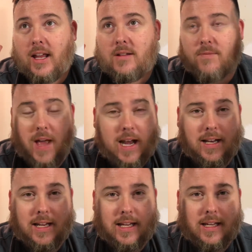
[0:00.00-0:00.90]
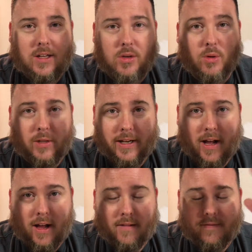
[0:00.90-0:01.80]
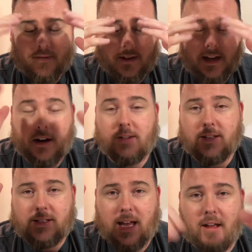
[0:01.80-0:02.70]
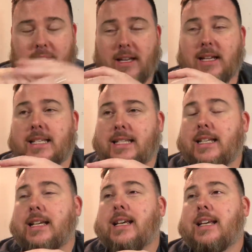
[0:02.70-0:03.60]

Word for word: It's finally cooling off here in the southeast.